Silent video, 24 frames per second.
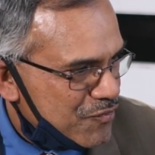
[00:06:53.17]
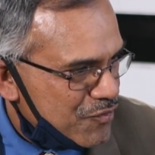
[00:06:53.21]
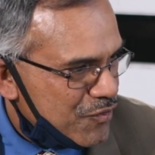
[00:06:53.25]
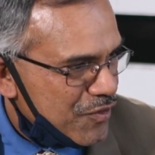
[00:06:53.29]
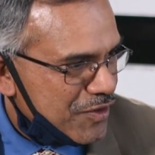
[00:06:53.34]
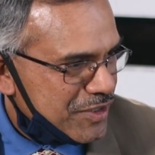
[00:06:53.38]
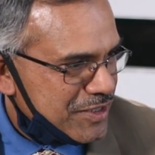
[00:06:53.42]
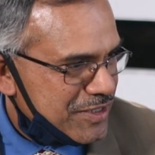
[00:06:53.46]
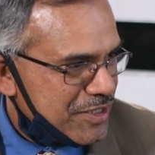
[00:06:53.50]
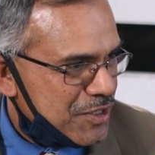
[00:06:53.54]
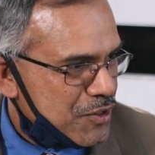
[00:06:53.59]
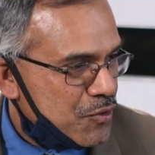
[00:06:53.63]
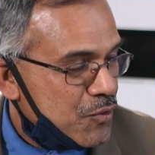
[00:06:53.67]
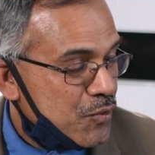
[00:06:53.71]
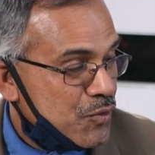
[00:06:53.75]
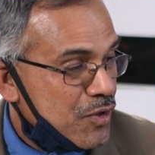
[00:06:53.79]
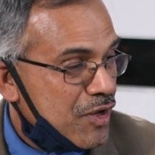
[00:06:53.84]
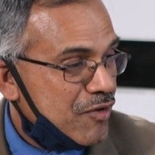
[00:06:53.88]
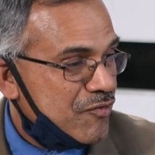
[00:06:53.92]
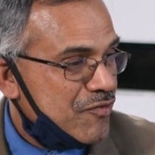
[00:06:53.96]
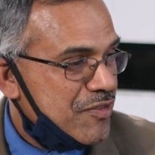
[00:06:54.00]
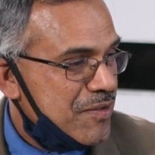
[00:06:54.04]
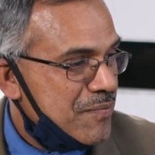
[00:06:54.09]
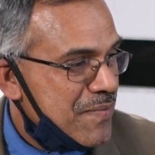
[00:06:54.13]
for the
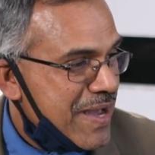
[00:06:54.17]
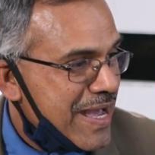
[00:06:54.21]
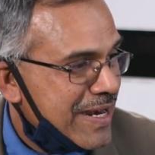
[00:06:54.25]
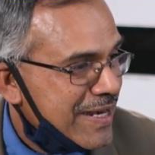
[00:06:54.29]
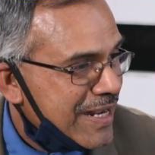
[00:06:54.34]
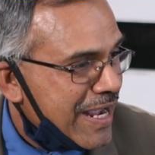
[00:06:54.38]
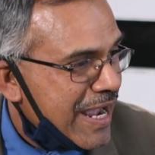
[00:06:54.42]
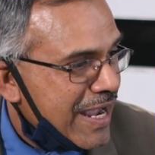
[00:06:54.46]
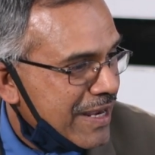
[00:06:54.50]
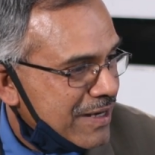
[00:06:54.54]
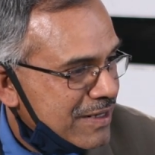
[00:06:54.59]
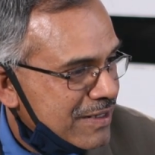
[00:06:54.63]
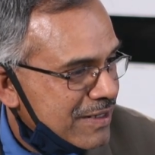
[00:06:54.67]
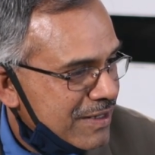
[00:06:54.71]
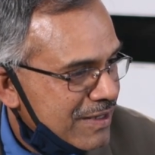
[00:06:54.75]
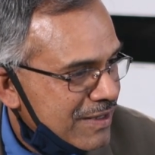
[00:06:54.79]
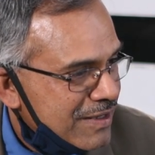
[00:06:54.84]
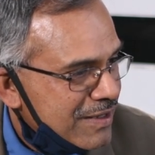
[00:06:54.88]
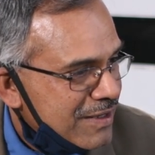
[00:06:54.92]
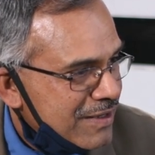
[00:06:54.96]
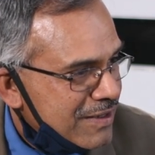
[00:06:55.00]
good of the mankind.